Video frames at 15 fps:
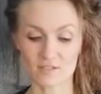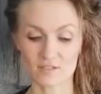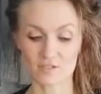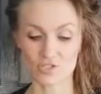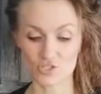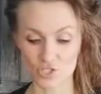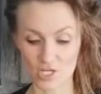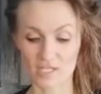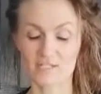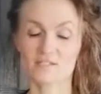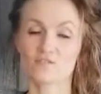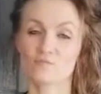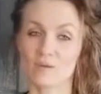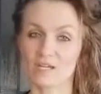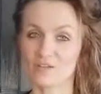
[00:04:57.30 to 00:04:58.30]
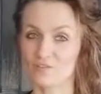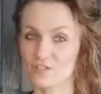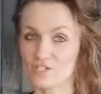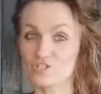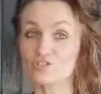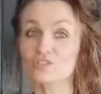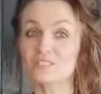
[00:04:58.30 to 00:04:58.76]
strains of
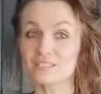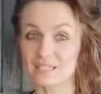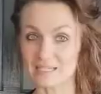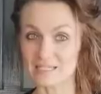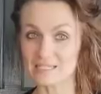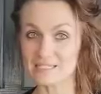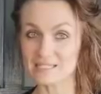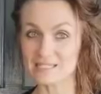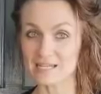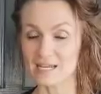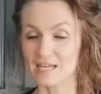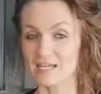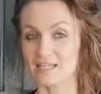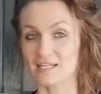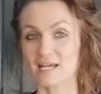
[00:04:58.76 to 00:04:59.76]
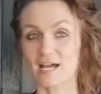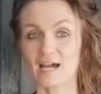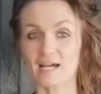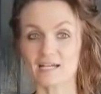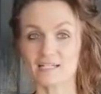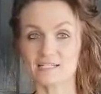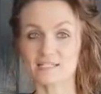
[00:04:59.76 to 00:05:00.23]
beneficial yeast. It
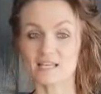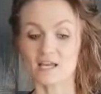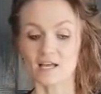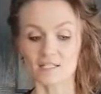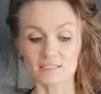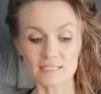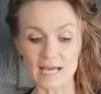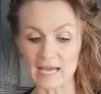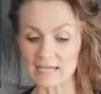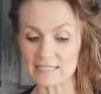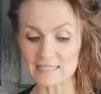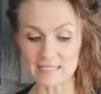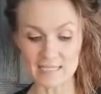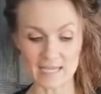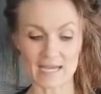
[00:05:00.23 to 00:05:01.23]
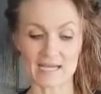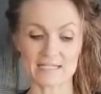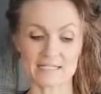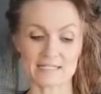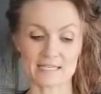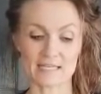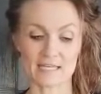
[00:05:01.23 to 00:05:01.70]
has lactic
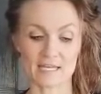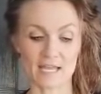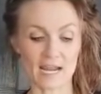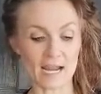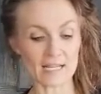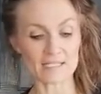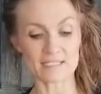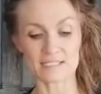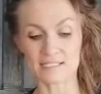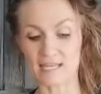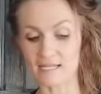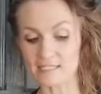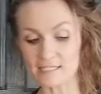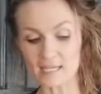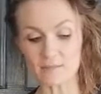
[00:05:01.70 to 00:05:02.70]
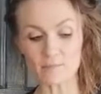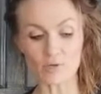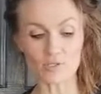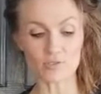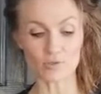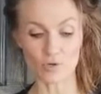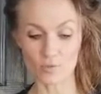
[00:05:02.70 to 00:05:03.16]
acid, and it's
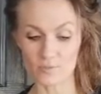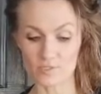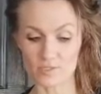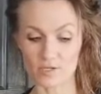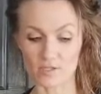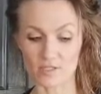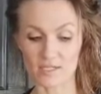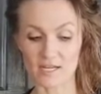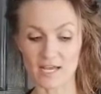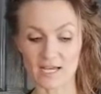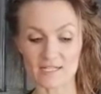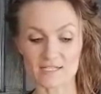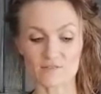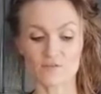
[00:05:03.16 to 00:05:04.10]
antimicrobial. It has